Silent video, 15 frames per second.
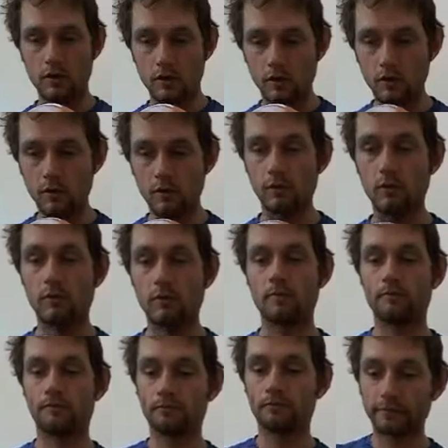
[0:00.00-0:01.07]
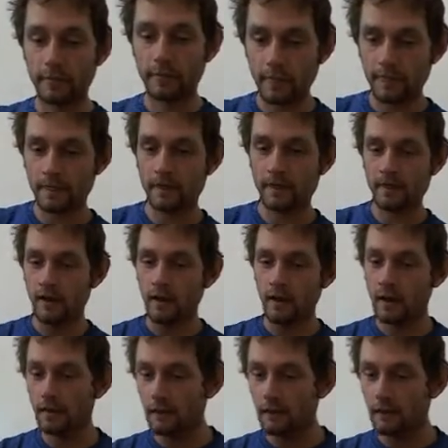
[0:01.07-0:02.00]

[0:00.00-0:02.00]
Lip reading: Cool. And